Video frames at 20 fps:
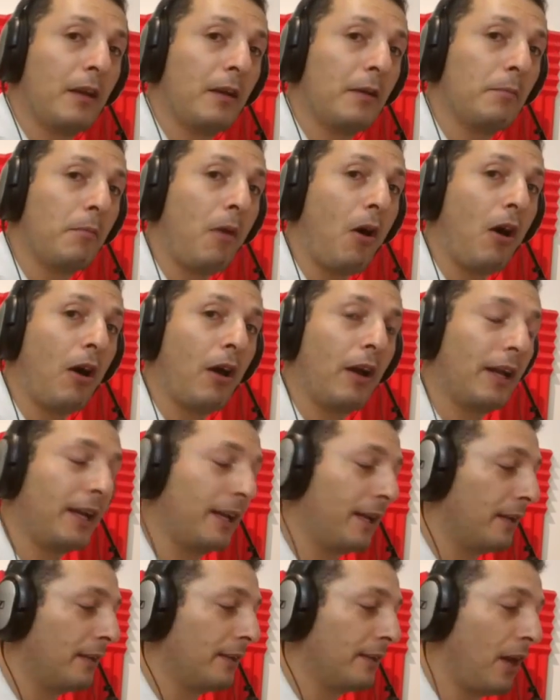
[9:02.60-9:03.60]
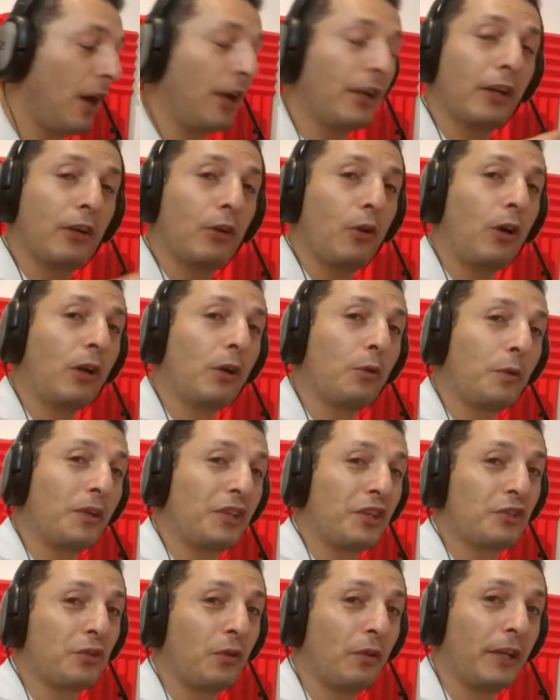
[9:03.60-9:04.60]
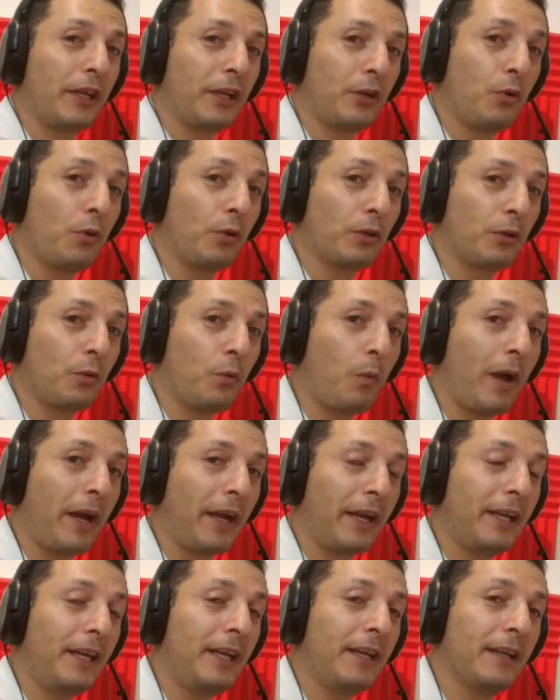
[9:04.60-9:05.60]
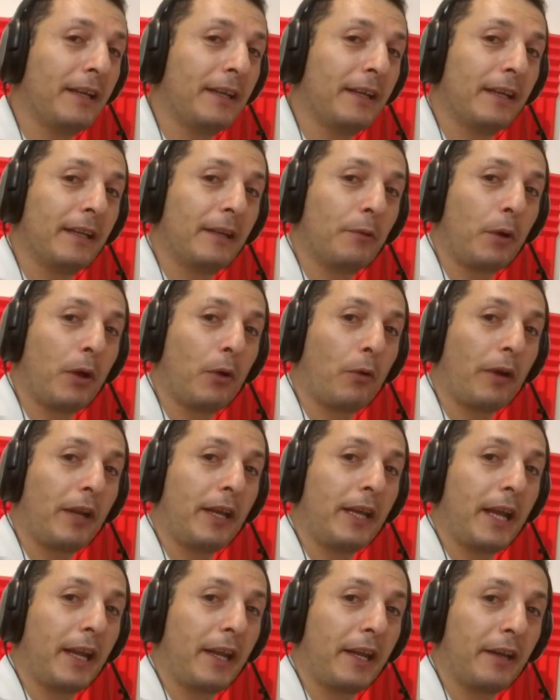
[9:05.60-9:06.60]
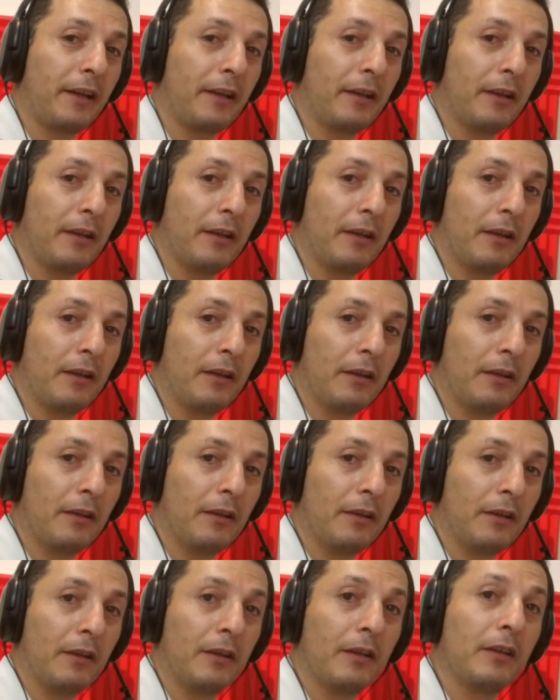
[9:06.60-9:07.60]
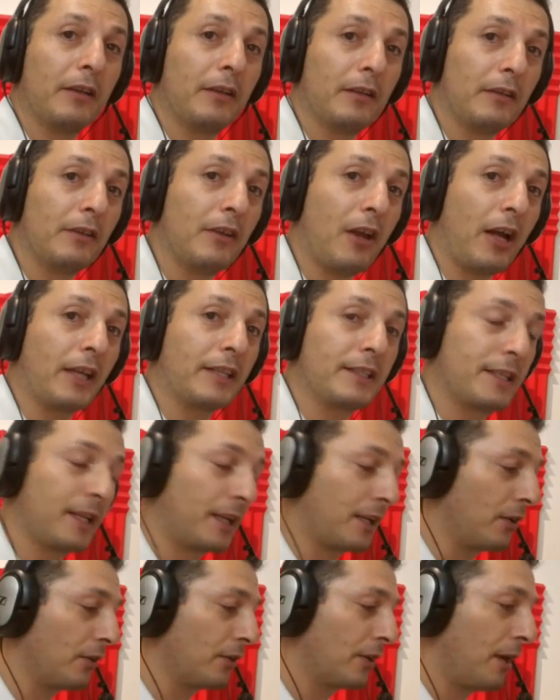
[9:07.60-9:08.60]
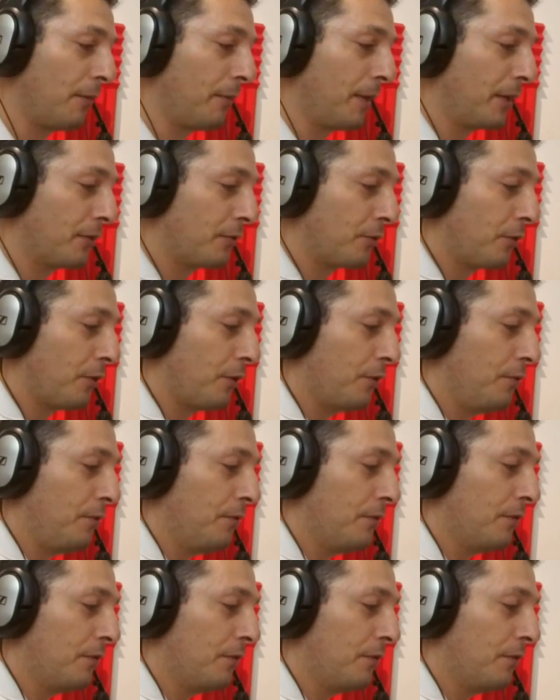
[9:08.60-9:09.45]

By 9 o'clock, which is only a quarter way, we're already getting nice signal coming through.